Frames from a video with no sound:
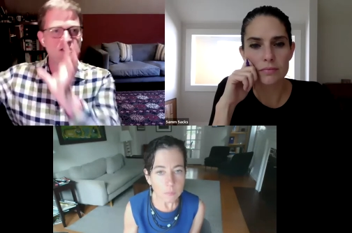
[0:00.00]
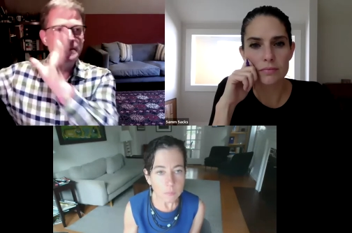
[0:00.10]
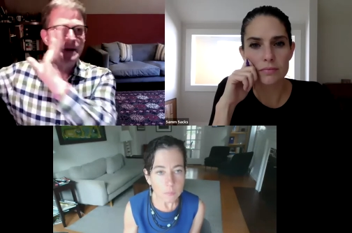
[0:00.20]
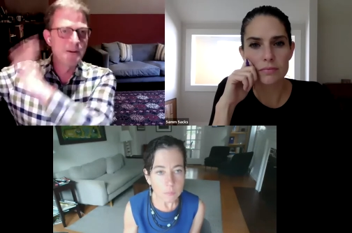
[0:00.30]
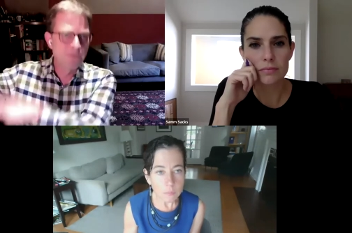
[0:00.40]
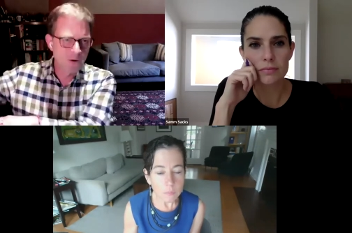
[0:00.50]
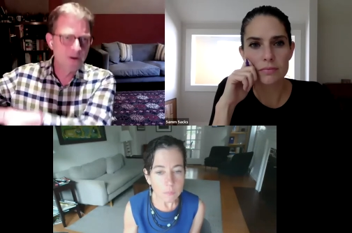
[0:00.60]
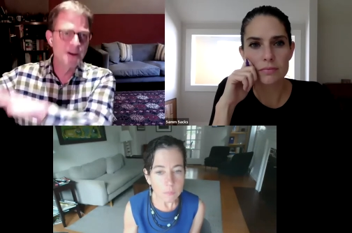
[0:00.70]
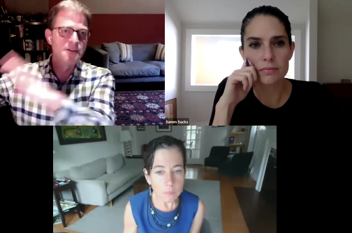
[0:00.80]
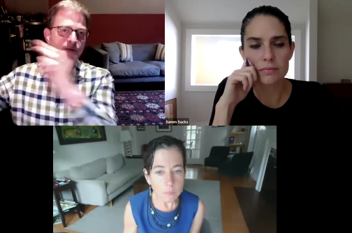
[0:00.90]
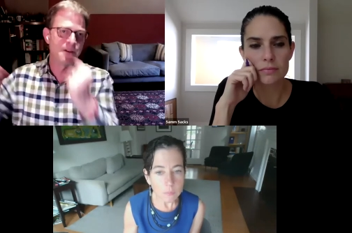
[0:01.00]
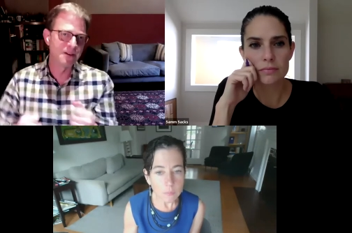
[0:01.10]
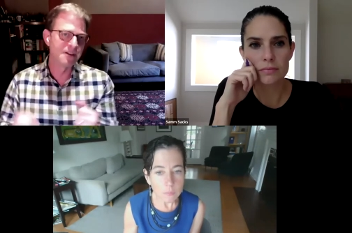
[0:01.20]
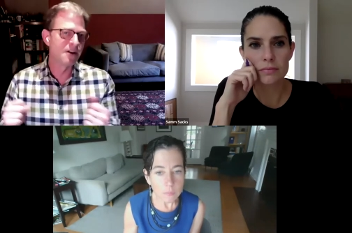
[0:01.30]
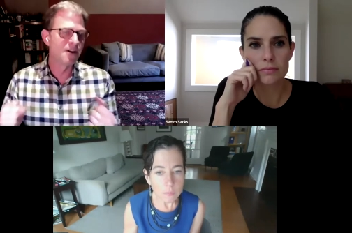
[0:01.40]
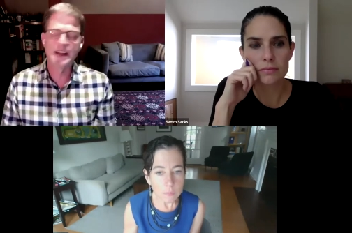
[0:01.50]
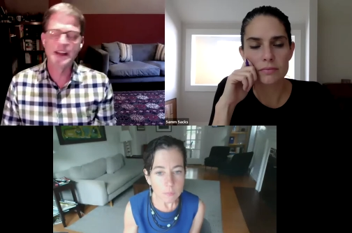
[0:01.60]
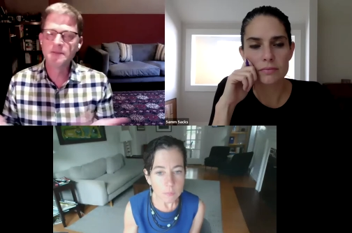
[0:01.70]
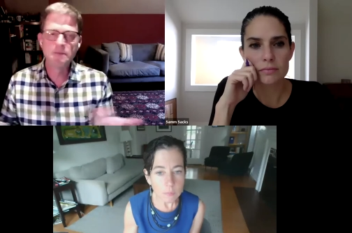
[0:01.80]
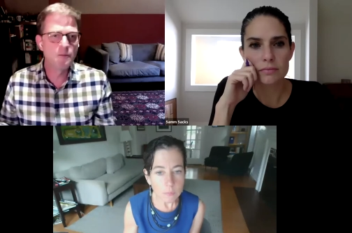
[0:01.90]
Speaker 1: about the foreign interference in our case.
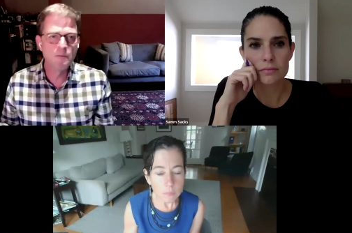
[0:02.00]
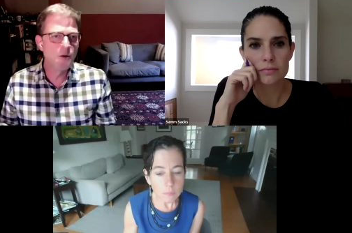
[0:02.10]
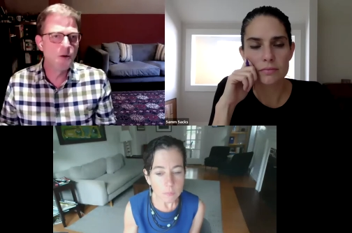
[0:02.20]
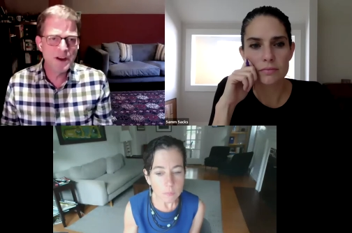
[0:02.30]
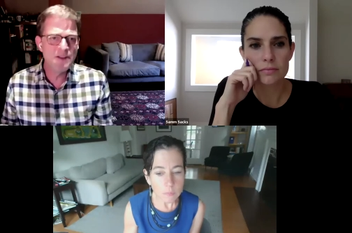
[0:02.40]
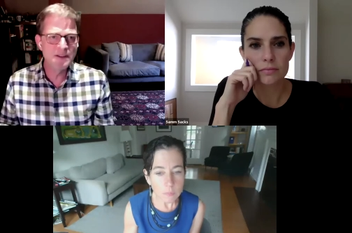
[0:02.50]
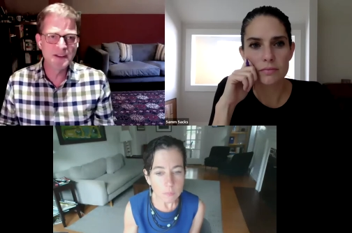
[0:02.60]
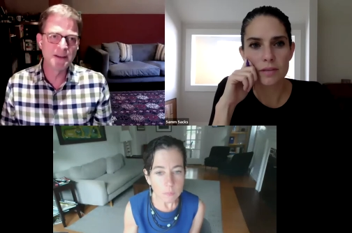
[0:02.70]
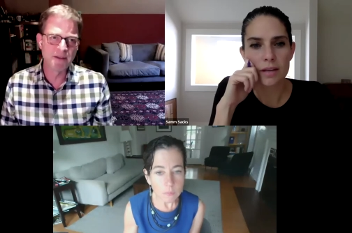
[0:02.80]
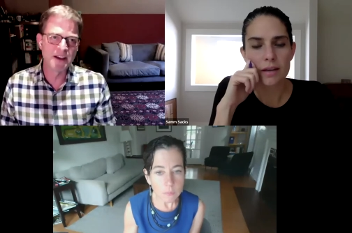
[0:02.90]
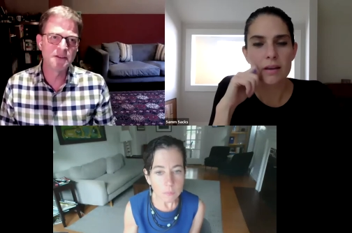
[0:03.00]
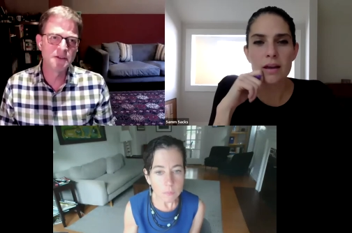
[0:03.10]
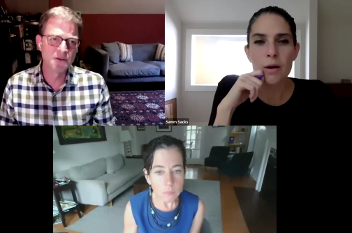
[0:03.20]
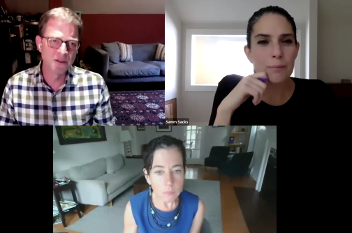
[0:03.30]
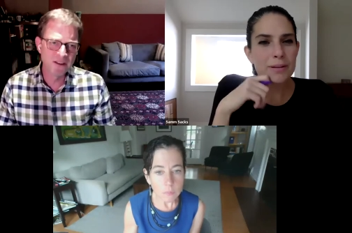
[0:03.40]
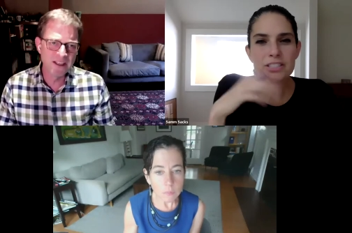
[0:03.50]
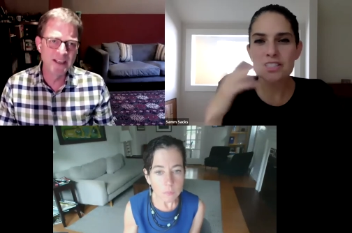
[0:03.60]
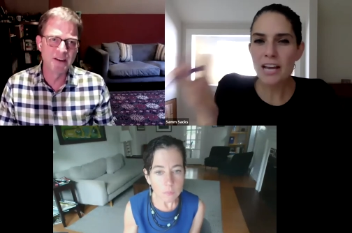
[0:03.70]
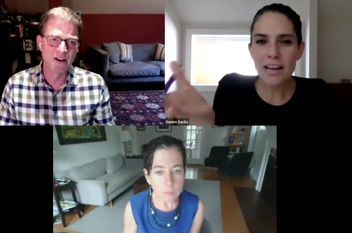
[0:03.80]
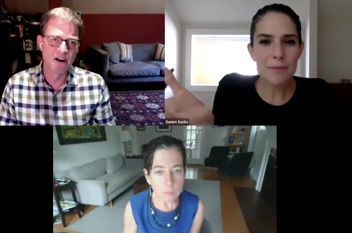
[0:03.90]
But but we do the same thing, so it's a
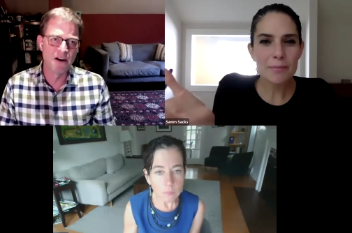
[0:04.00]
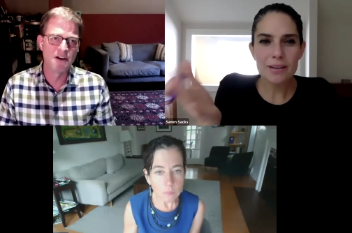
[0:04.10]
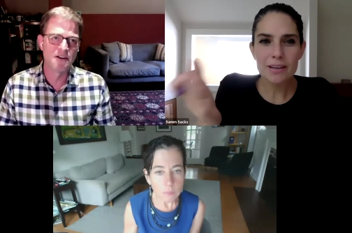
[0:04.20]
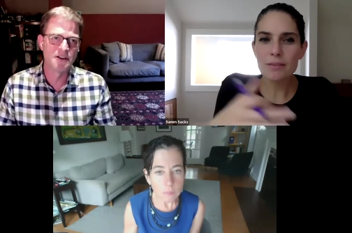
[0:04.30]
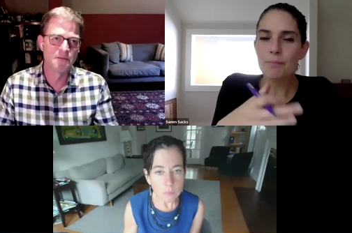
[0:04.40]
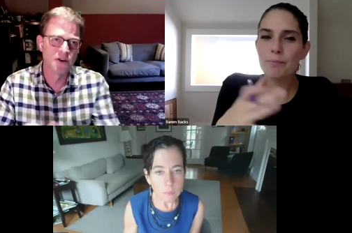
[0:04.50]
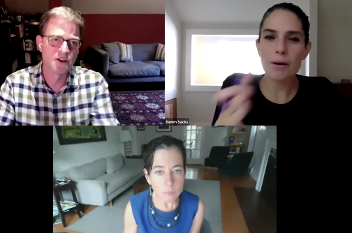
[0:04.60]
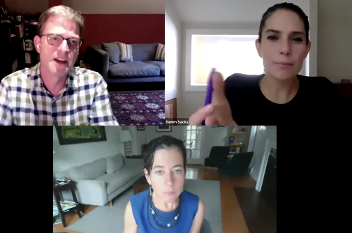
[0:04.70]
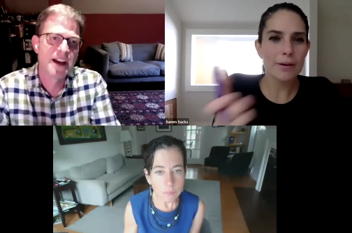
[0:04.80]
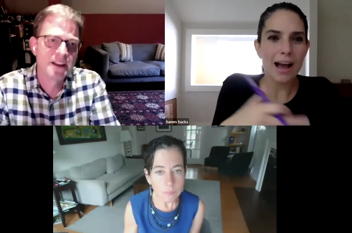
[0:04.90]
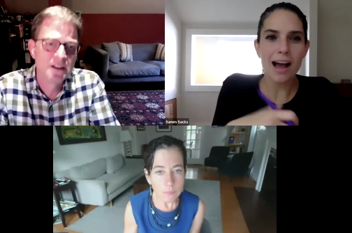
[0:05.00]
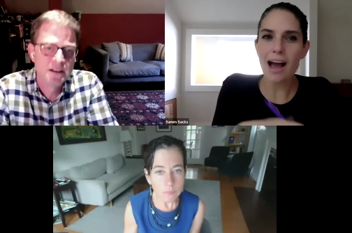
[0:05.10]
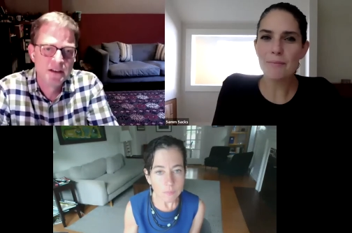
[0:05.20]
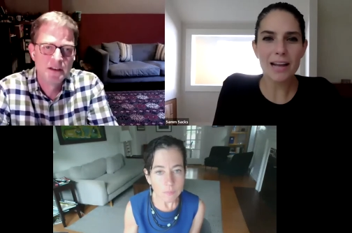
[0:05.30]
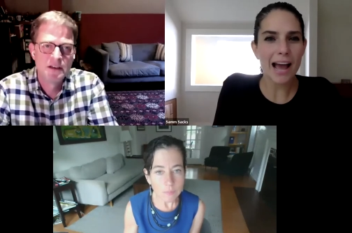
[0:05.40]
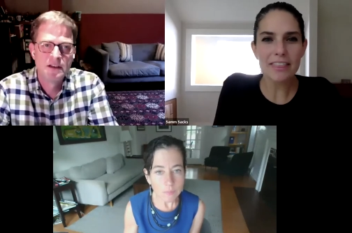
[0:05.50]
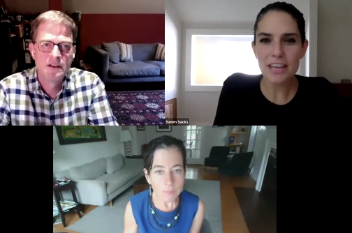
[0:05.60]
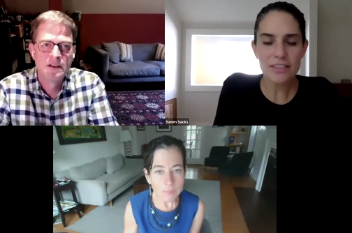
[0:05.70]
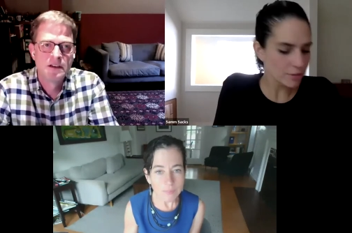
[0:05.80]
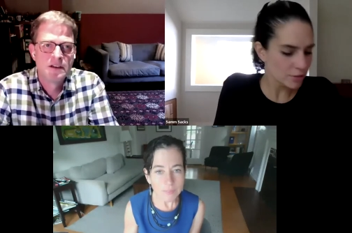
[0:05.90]
little hard to push them.
Speaker 2: I mean, I think
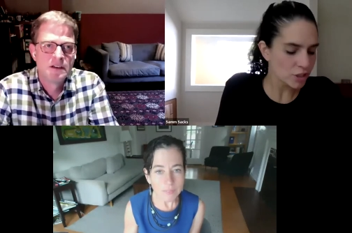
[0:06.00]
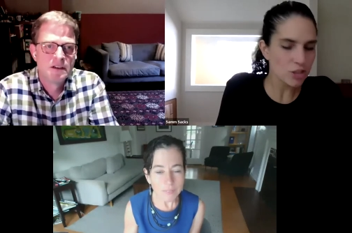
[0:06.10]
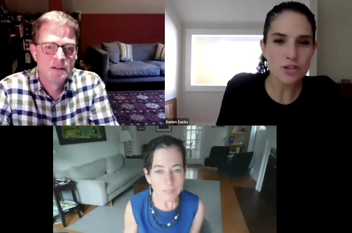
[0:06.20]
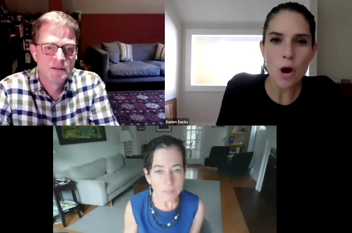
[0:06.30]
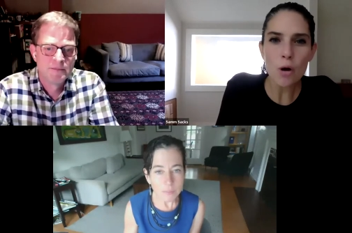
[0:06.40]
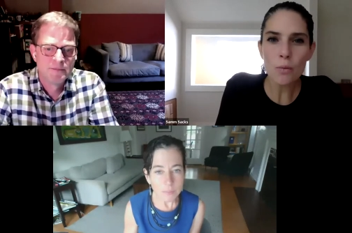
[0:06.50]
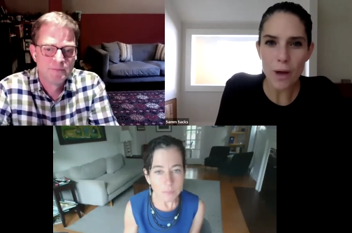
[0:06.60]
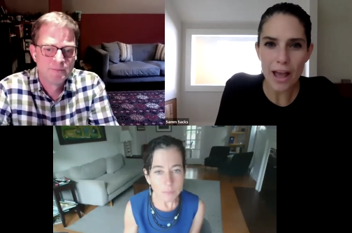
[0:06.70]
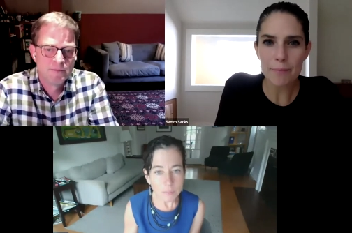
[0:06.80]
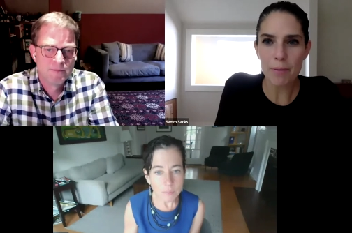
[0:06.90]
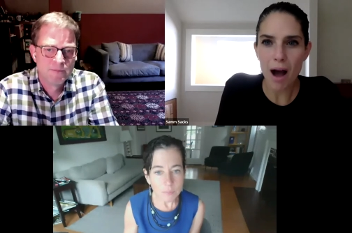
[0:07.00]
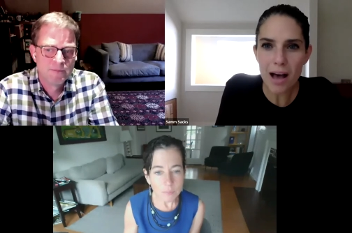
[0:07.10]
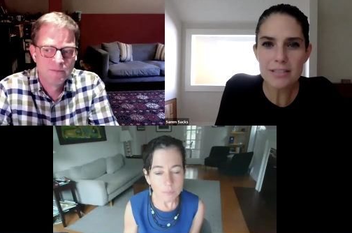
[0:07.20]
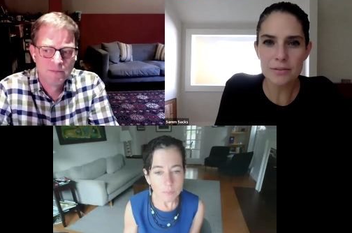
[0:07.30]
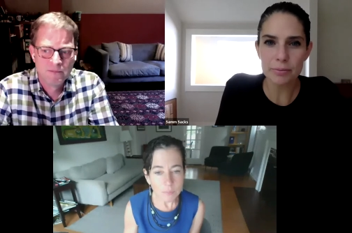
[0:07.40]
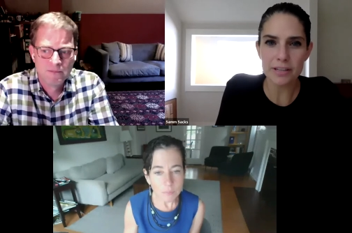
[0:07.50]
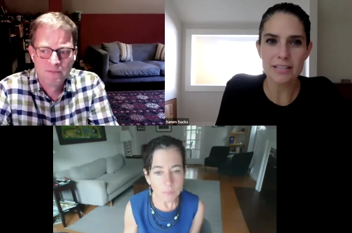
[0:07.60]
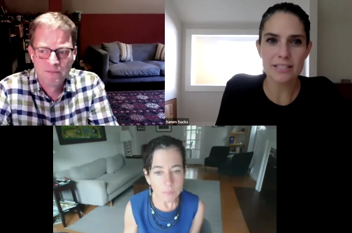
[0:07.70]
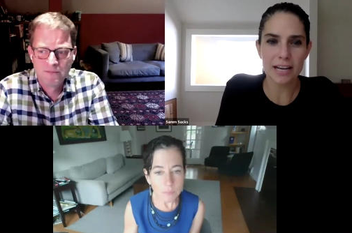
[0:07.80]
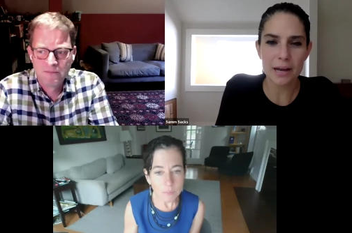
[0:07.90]
there's just no way possibly to
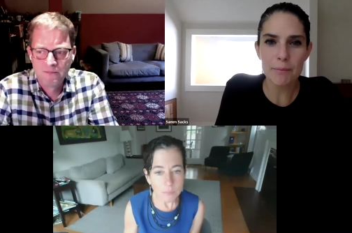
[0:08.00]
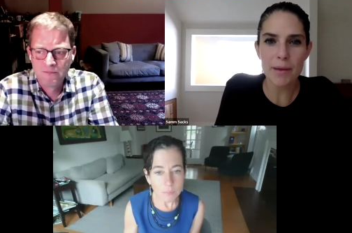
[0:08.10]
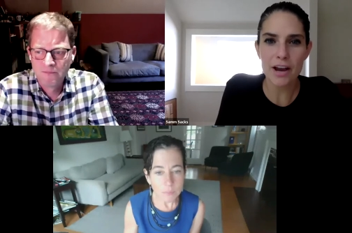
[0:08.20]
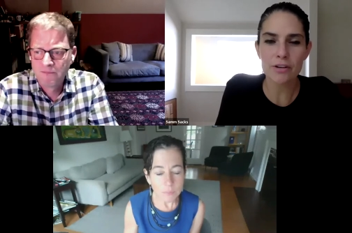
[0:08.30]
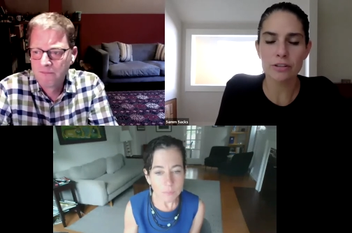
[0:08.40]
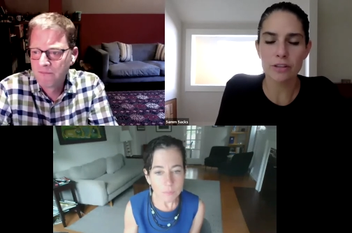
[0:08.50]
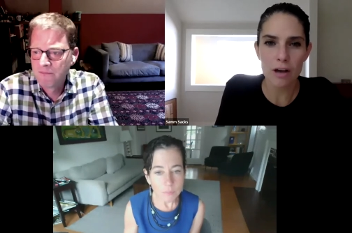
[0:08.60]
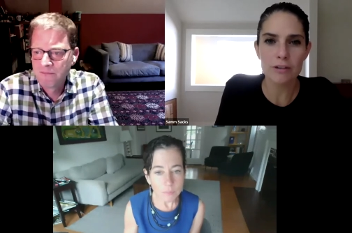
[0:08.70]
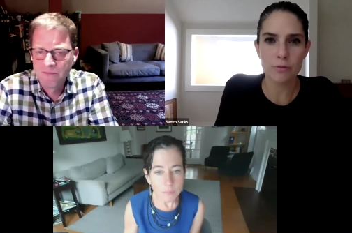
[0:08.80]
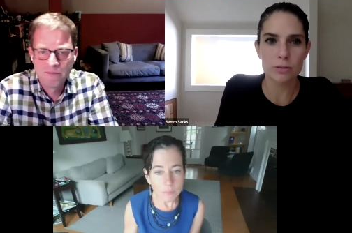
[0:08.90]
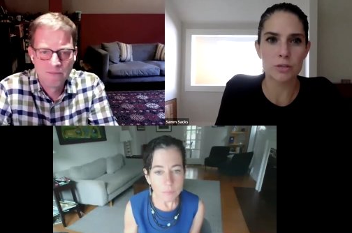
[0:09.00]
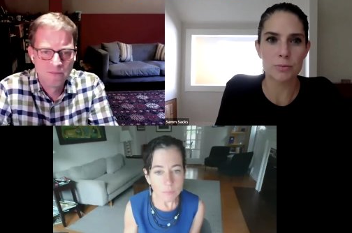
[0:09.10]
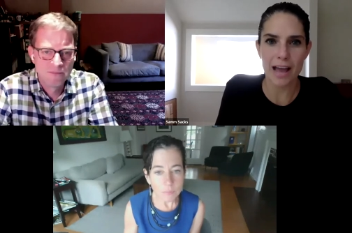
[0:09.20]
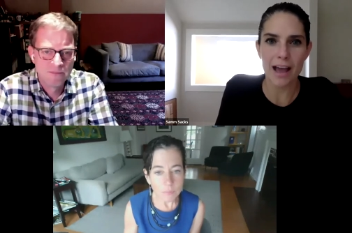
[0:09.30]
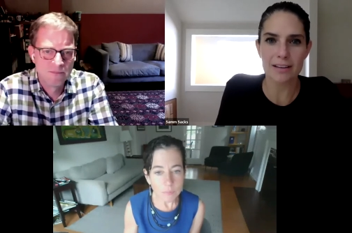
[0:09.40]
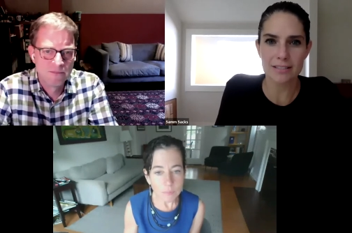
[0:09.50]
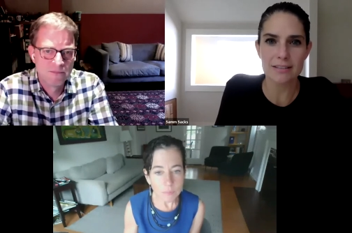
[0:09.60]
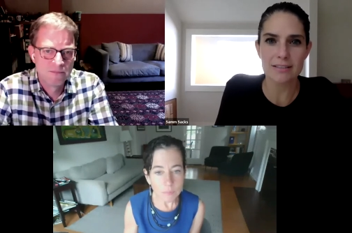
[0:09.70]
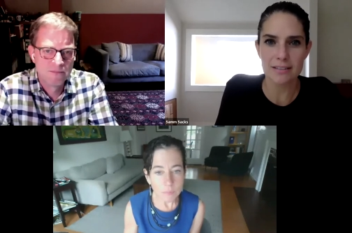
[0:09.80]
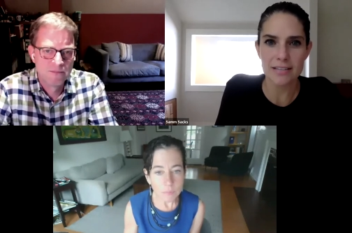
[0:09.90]
compare law enforcement access
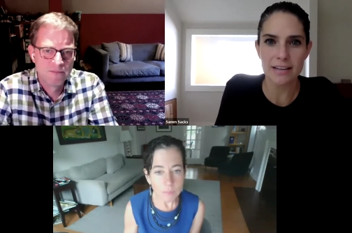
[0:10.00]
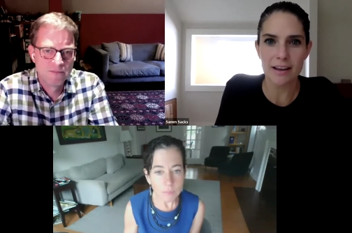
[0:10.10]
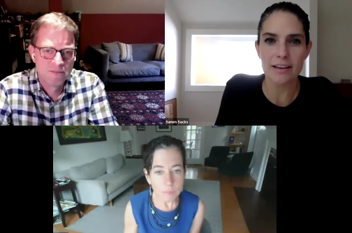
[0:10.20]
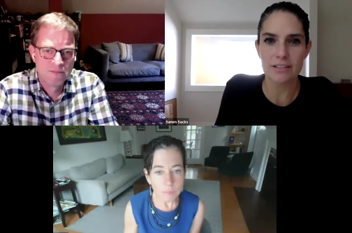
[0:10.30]
to data in